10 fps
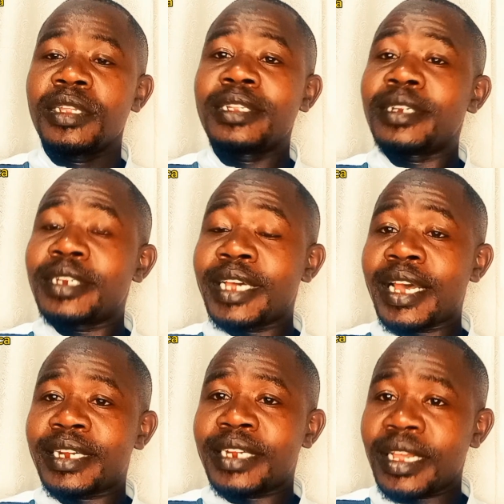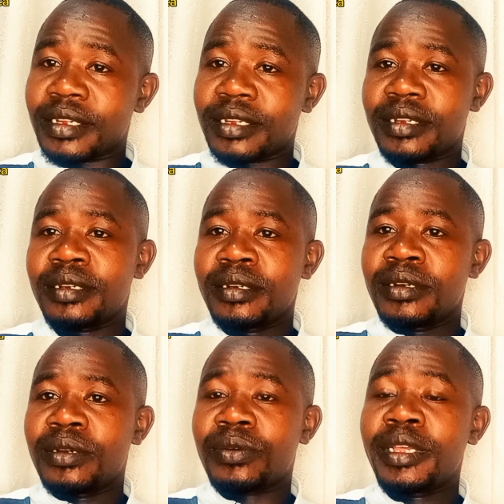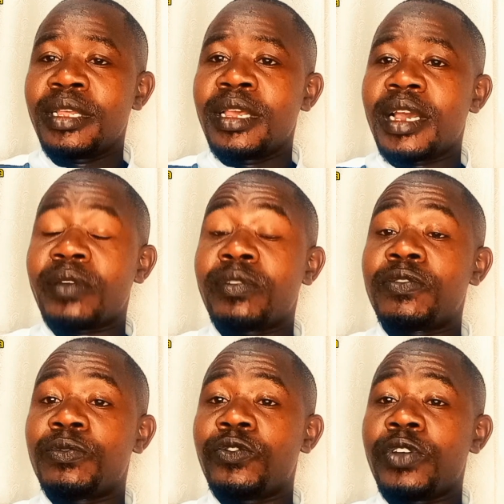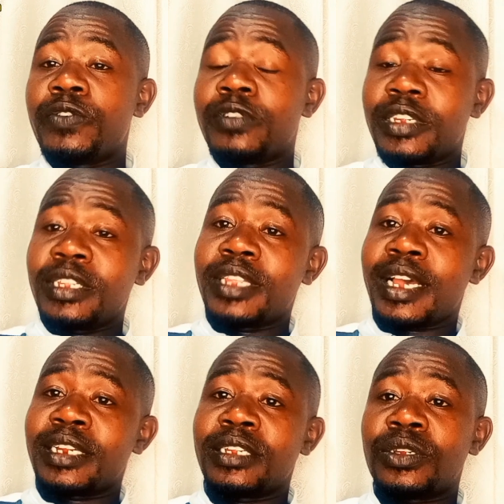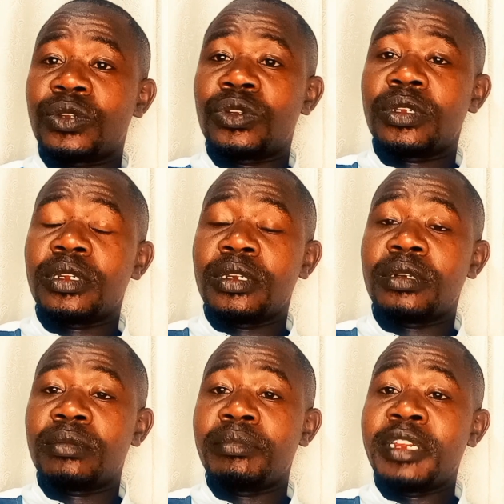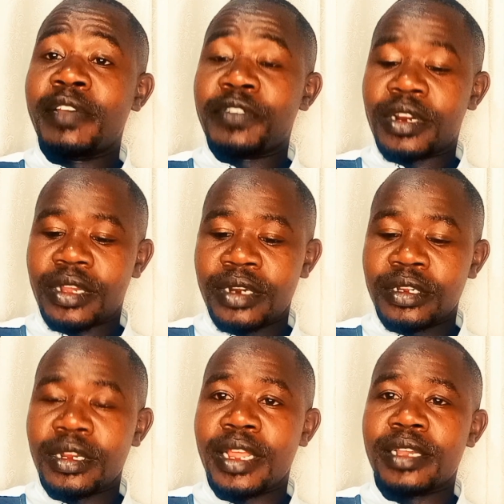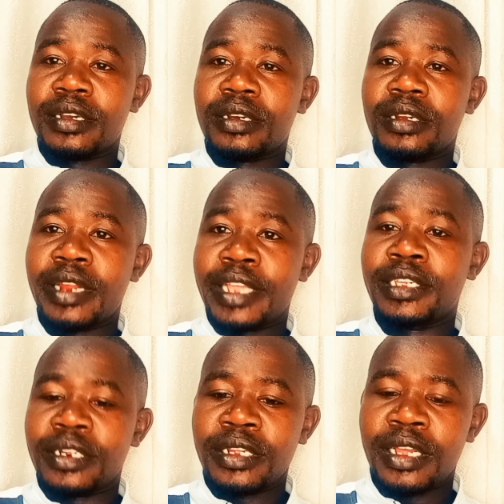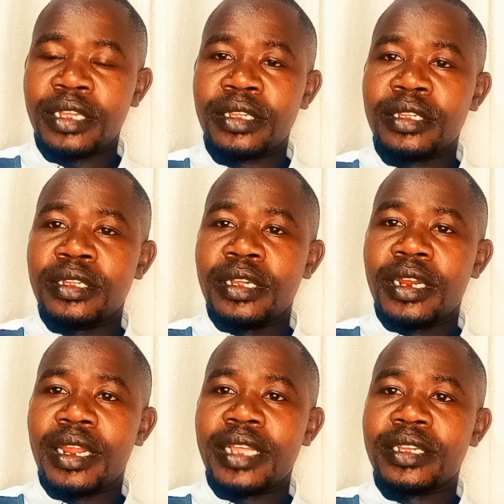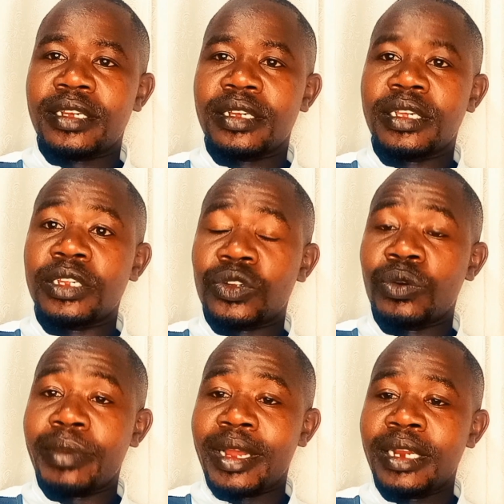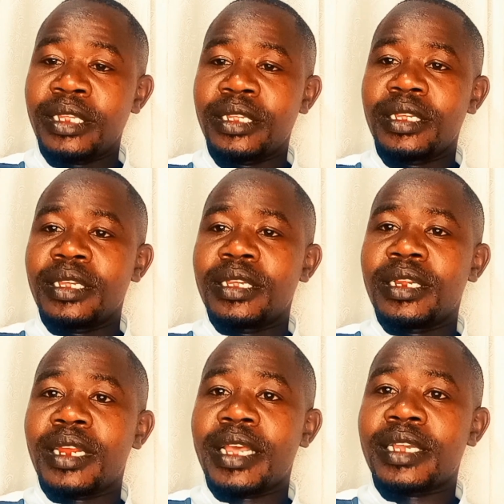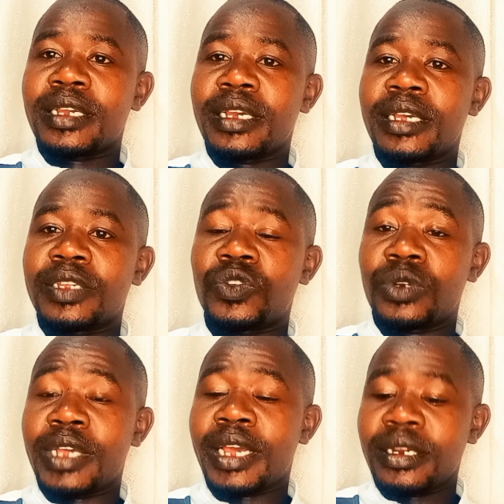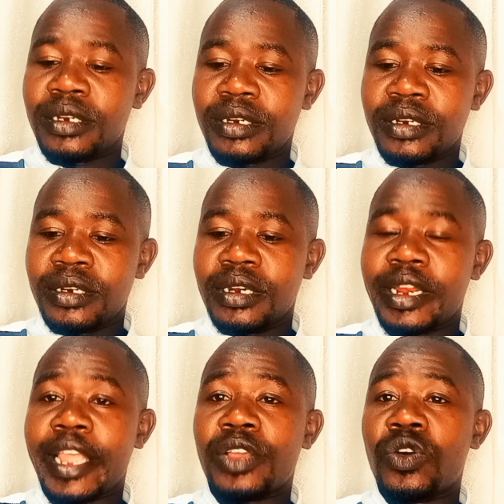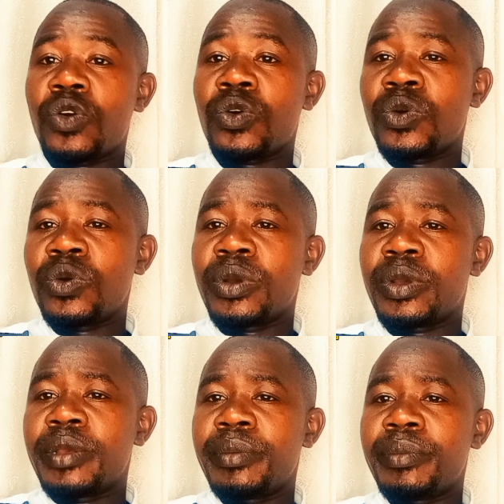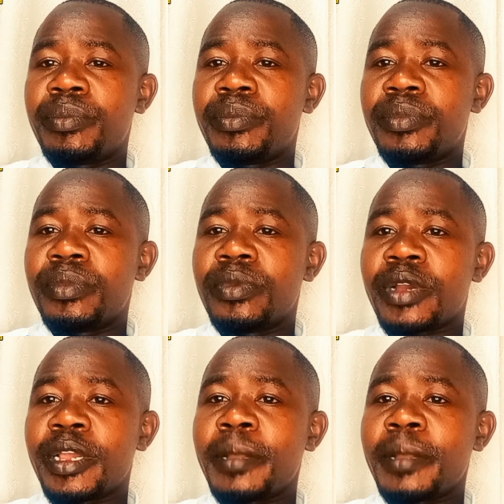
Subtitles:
terror attacks. Okay, and we've seen that in many African countries like Nigeria, like Somali, like Sudan, like Congo. Okay,